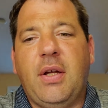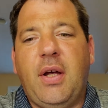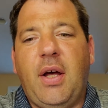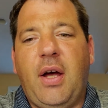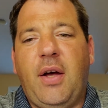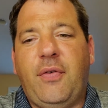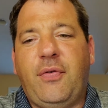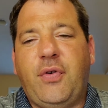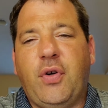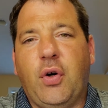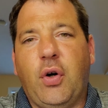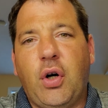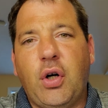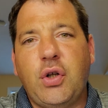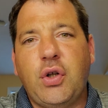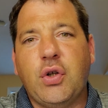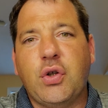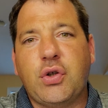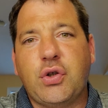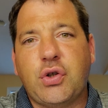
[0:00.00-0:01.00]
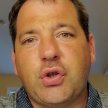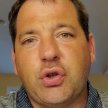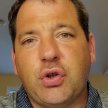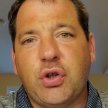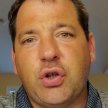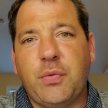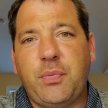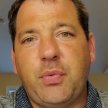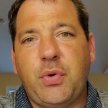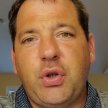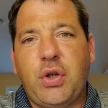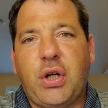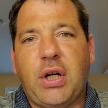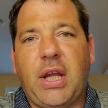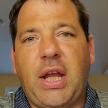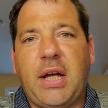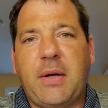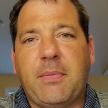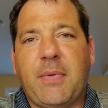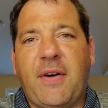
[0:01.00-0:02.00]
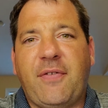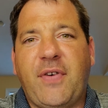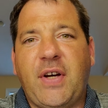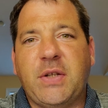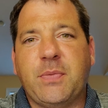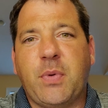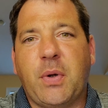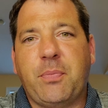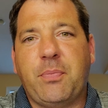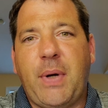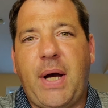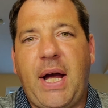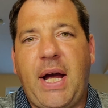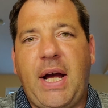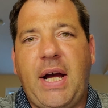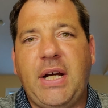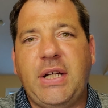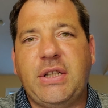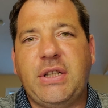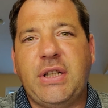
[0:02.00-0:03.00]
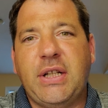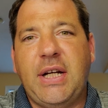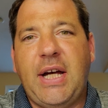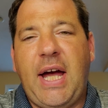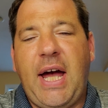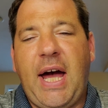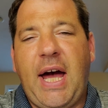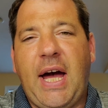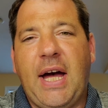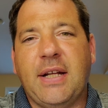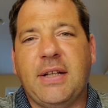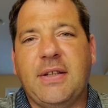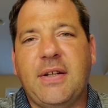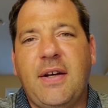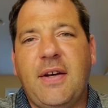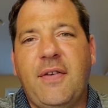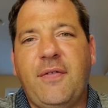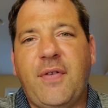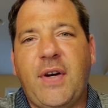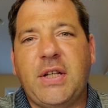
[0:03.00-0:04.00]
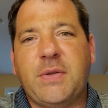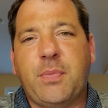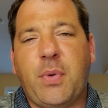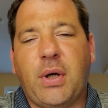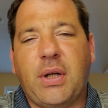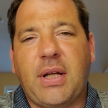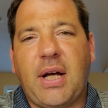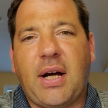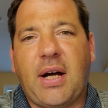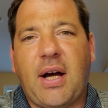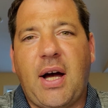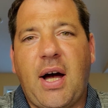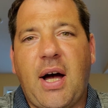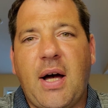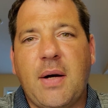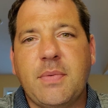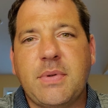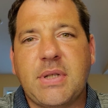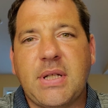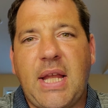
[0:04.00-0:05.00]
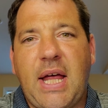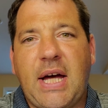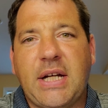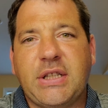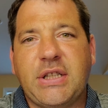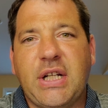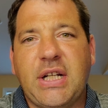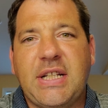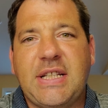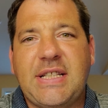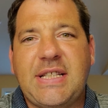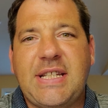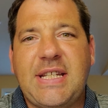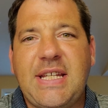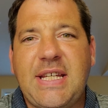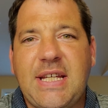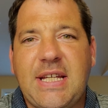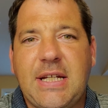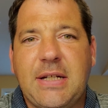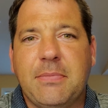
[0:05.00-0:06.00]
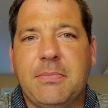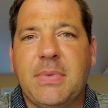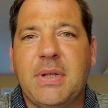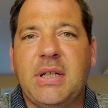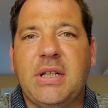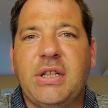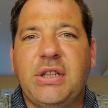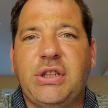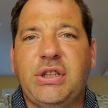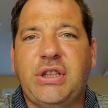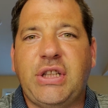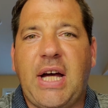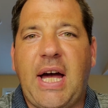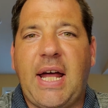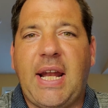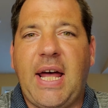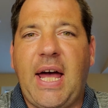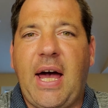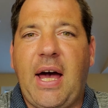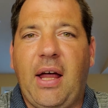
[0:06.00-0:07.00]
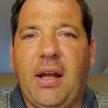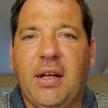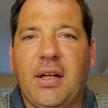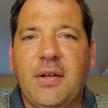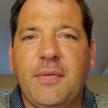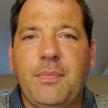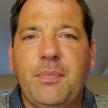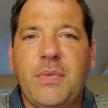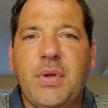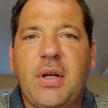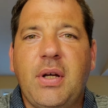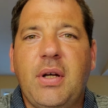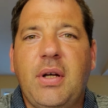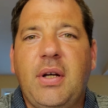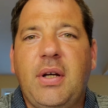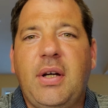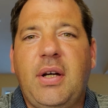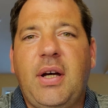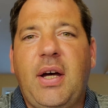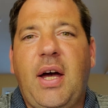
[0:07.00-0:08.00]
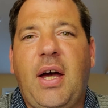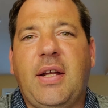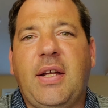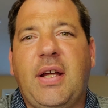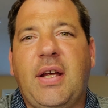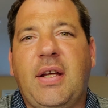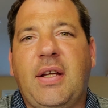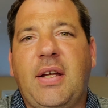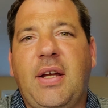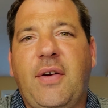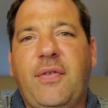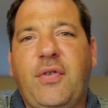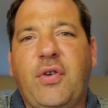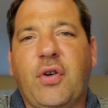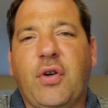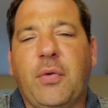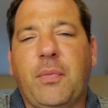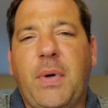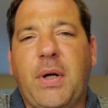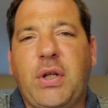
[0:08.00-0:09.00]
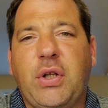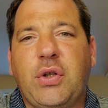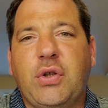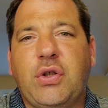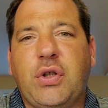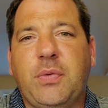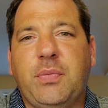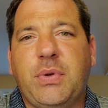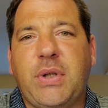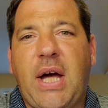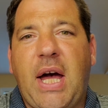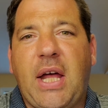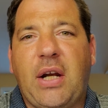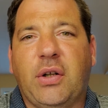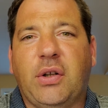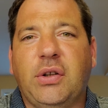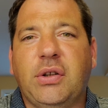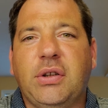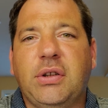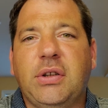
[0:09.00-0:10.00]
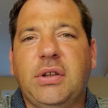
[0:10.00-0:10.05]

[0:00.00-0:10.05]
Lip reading: If you're on YouTube, you can like my Facebook page at facebook.com/teamchadallen. And then if you're on my YouTube channel,